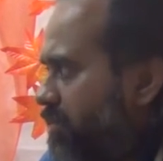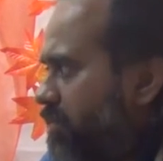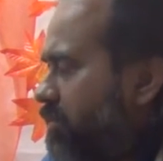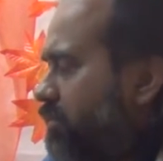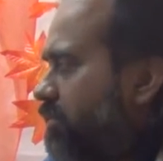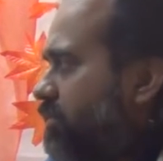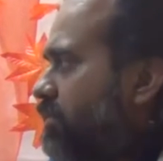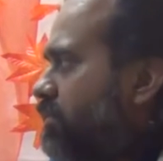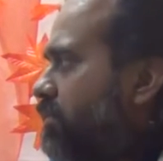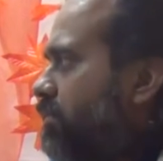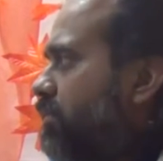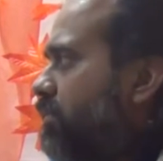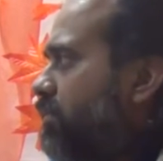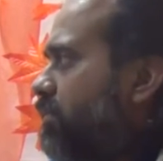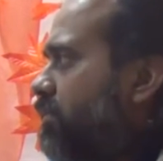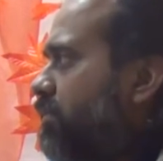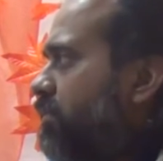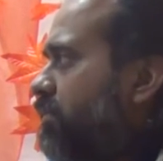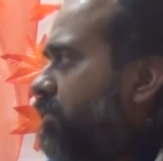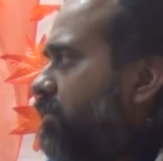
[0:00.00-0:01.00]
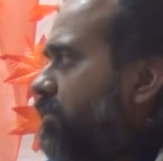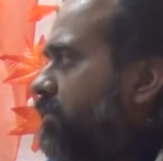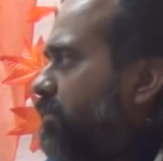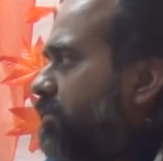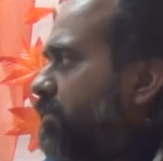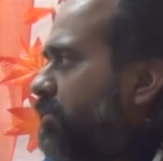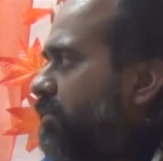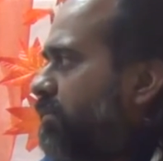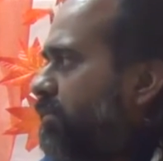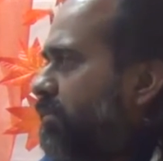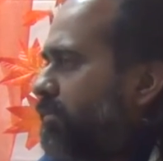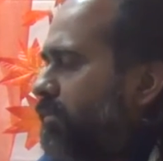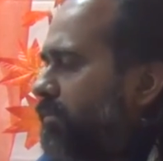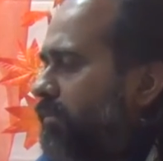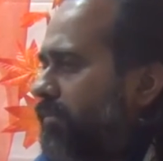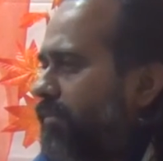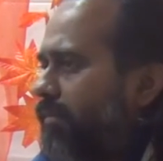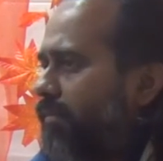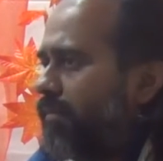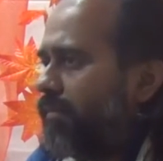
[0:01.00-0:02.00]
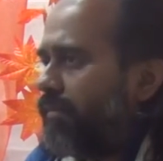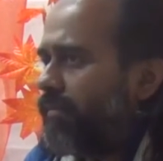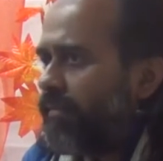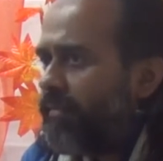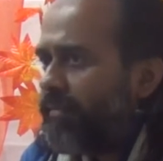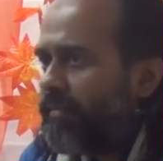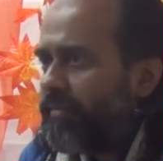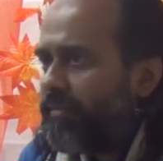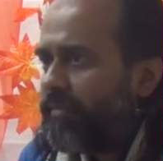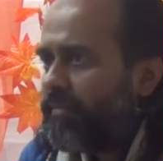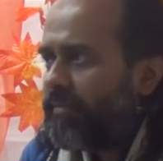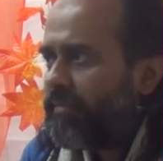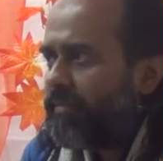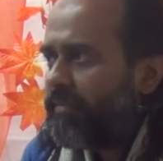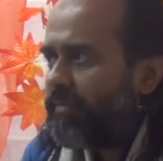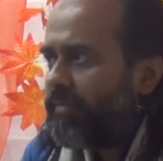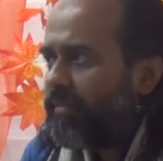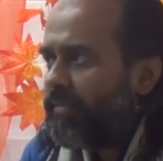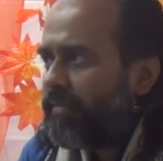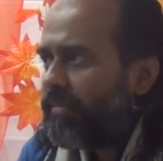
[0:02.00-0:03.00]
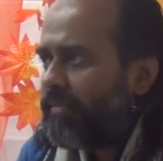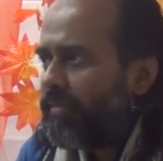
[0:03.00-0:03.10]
(silence)